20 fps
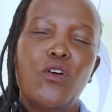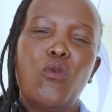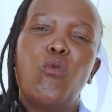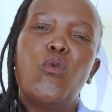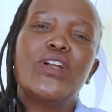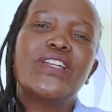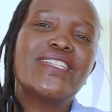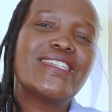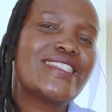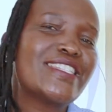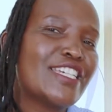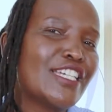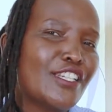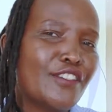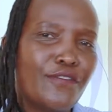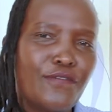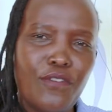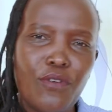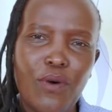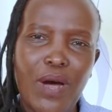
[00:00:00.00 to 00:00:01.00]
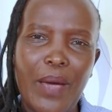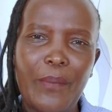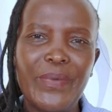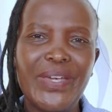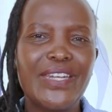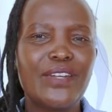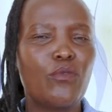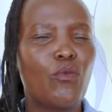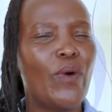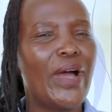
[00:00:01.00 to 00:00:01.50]
What is it for? I
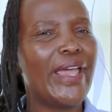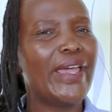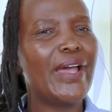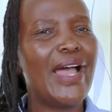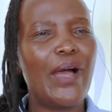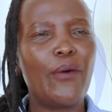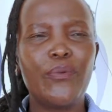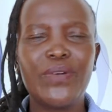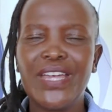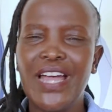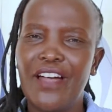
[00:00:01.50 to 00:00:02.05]
mean, why are we